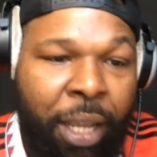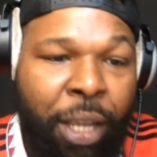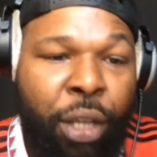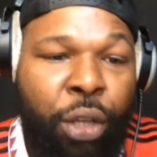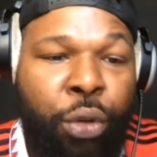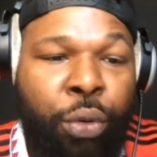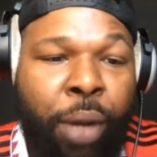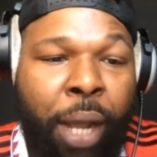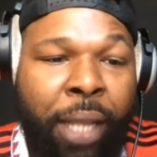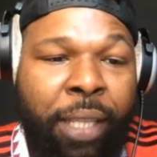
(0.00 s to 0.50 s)

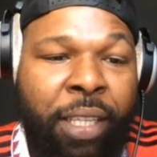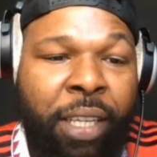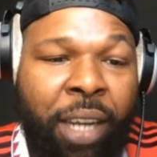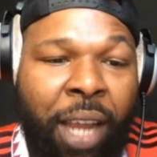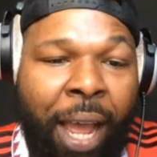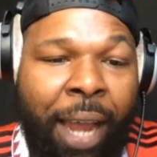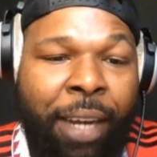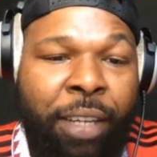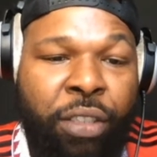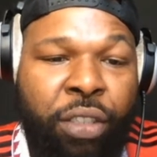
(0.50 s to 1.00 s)
United
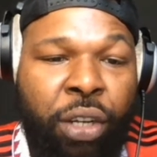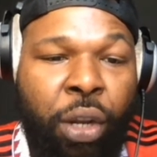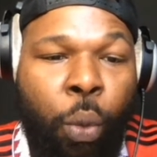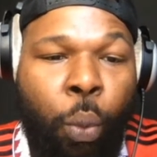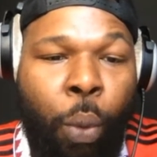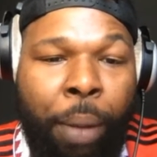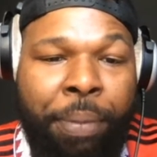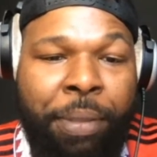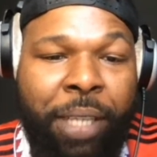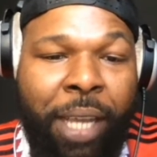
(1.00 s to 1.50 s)
added to the
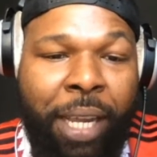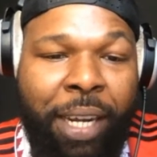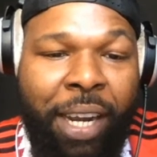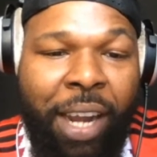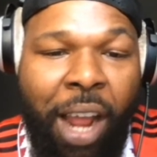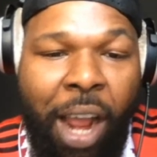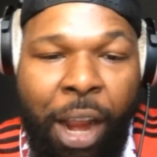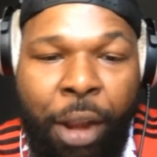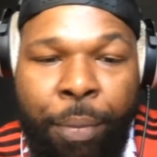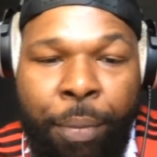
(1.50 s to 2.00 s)
website that
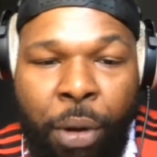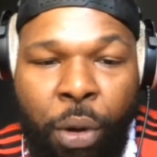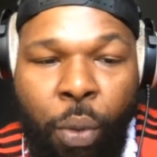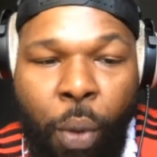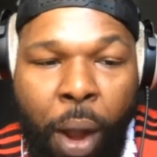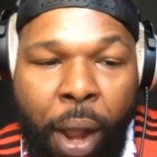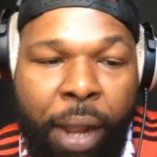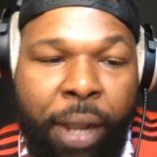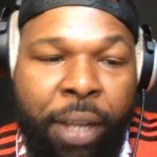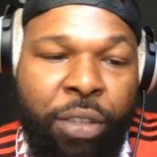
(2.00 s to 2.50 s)
Harry
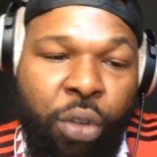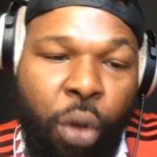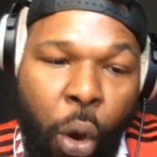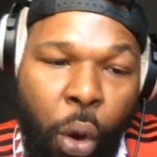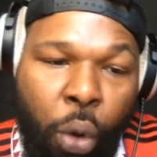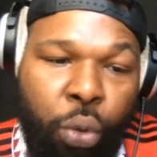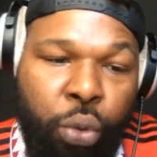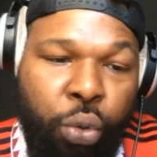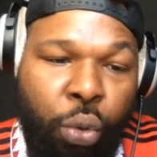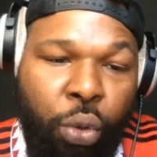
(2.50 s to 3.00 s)
Maguire is
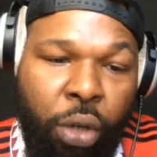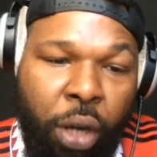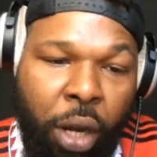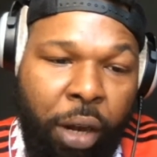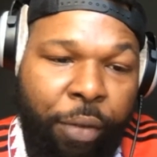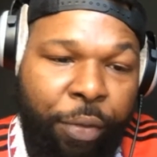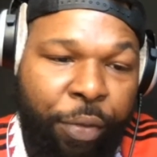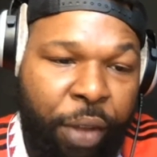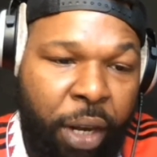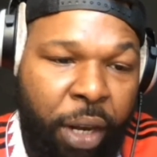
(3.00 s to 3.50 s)
also not
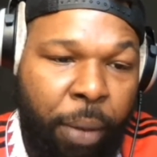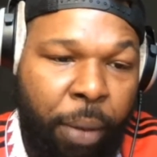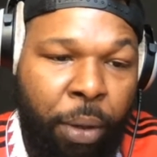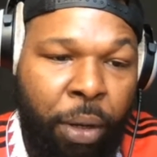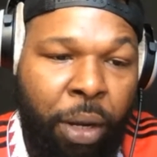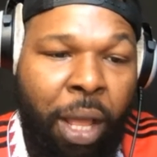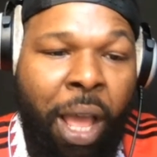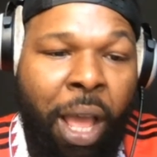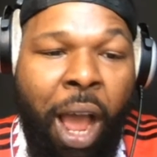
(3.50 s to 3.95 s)
available.